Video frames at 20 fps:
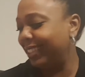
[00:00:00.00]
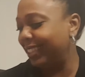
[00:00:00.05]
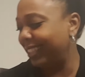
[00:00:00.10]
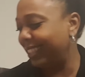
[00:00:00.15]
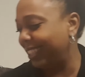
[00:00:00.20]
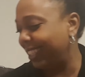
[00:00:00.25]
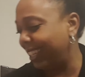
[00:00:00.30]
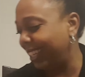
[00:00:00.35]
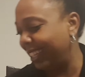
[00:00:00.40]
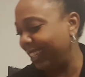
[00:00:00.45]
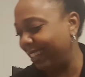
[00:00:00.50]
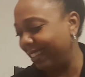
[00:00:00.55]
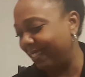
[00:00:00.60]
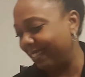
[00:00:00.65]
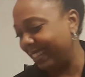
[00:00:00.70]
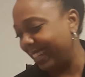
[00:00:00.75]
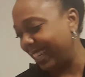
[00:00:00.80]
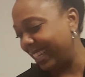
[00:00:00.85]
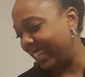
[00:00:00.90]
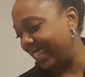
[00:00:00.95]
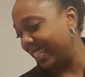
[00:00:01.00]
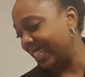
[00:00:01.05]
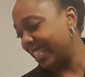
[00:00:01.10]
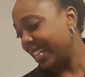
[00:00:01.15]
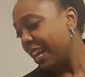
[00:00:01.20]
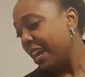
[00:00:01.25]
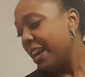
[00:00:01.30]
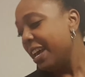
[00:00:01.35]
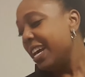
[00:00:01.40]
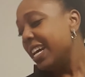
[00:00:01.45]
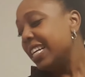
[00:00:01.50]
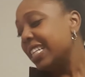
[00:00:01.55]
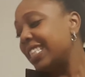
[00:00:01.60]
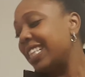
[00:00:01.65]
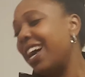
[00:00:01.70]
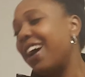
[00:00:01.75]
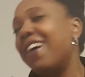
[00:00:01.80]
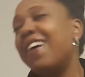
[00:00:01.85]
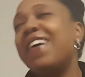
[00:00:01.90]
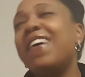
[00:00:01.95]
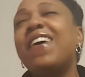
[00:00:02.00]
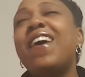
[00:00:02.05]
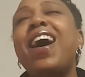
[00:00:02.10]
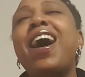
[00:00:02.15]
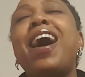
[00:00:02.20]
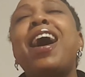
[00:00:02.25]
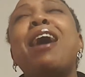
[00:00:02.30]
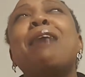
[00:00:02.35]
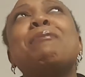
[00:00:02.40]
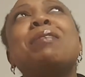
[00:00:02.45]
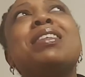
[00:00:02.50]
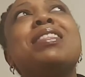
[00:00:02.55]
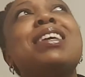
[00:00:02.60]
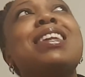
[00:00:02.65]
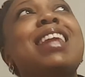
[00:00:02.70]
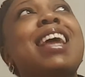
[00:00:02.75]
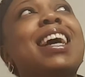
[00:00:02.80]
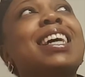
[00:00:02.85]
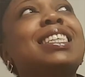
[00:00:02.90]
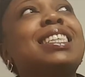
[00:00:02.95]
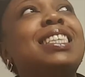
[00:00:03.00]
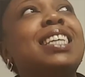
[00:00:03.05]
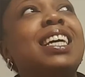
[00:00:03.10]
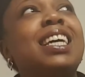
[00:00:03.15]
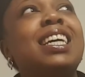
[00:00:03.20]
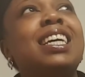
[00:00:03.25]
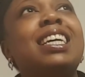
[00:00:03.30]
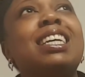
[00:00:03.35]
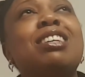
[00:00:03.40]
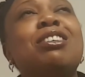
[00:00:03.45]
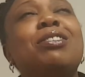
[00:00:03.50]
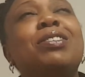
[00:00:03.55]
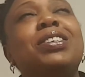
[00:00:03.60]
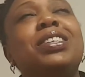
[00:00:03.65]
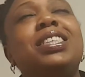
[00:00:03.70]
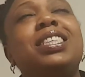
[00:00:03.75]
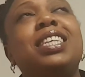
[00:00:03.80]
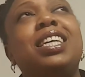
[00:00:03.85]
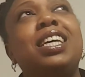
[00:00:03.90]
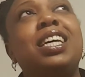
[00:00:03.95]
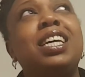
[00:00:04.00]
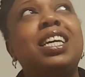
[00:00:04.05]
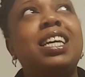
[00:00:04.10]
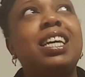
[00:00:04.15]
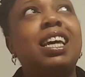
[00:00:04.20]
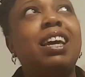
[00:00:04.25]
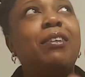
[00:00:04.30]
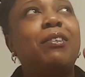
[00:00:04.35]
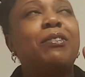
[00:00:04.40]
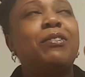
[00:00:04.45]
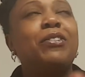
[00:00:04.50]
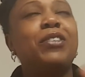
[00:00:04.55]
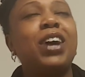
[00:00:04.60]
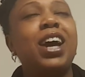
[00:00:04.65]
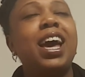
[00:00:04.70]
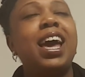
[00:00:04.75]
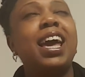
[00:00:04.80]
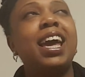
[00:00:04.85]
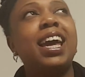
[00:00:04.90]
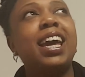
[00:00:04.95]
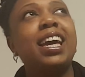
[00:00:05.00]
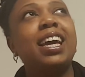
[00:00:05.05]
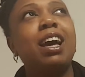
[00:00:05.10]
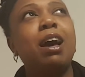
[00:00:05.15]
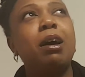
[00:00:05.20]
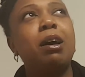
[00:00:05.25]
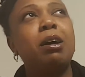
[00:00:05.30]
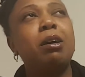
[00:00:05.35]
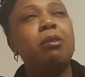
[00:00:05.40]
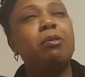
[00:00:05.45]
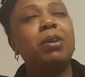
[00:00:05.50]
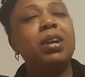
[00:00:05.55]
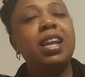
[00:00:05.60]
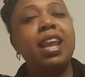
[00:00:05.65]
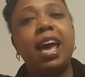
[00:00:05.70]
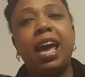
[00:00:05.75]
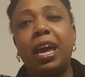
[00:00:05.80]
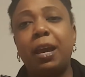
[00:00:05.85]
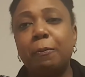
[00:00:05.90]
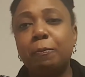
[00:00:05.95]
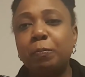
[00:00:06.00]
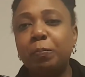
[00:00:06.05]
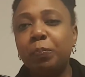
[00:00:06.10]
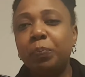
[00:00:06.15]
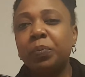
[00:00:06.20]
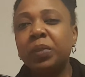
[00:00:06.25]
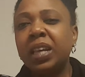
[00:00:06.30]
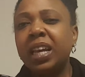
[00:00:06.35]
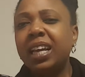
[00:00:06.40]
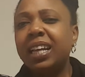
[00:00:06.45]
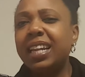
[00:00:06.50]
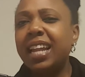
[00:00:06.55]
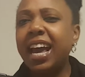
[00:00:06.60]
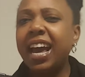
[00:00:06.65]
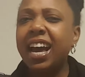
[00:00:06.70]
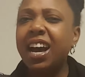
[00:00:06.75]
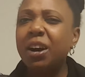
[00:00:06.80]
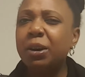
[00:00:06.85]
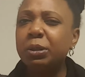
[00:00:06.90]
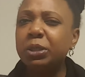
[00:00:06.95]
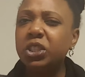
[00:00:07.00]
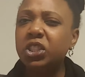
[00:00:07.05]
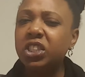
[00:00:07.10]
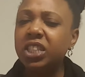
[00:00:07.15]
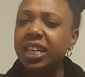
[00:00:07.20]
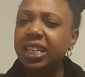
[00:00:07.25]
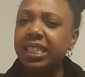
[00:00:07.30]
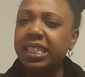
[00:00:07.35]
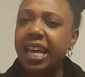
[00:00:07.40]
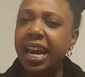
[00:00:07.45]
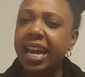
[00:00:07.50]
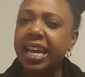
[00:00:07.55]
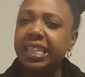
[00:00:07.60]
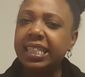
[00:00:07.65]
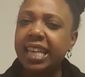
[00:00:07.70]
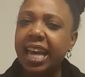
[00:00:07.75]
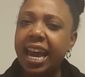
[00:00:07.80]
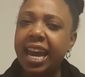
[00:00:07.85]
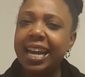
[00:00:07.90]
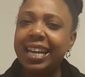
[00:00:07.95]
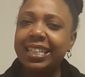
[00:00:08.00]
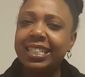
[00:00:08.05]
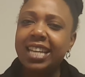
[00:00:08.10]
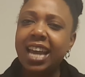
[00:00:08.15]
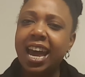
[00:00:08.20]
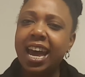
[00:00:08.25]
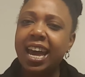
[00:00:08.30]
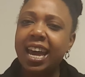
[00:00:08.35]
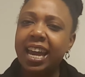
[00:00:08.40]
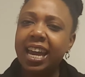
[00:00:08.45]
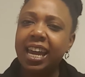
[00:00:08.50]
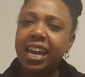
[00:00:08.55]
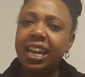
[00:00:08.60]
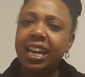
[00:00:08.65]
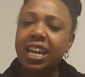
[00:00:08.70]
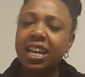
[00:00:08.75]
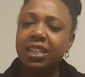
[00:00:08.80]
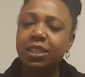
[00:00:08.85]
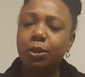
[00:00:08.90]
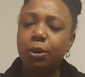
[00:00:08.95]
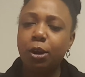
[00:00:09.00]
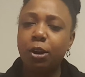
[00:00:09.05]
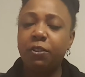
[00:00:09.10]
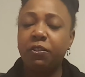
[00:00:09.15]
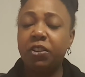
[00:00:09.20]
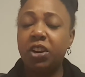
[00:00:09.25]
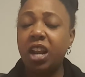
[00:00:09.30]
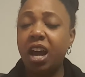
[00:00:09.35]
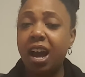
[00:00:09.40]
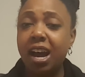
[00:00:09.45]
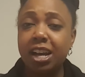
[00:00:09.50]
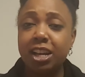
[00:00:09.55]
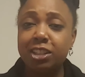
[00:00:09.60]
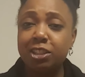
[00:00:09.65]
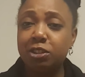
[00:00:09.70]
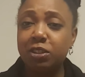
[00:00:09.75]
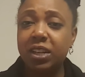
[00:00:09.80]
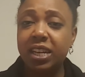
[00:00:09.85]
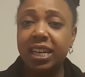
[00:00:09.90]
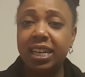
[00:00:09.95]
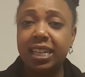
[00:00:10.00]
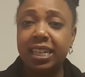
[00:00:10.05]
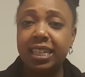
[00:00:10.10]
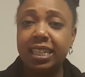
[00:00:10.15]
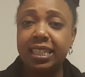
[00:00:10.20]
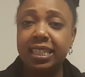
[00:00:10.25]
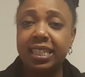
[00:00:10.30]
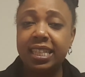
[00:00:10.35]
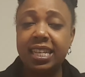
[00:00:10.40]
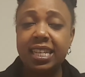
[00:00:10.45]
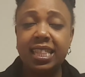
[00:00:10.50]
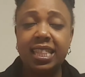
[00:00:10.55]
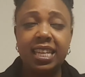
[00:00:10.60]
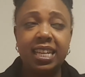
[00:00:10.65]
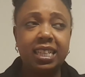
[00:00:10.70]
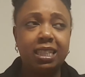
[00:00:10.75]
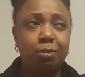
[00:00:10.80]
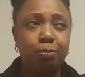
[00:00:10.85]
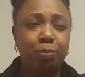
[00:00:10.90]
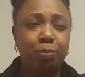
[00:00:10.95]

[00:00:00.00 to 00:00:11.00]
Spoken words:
Anyways, so in the next scene, you see Renee. Now, she takes AJ and his girlfriend Andrea to this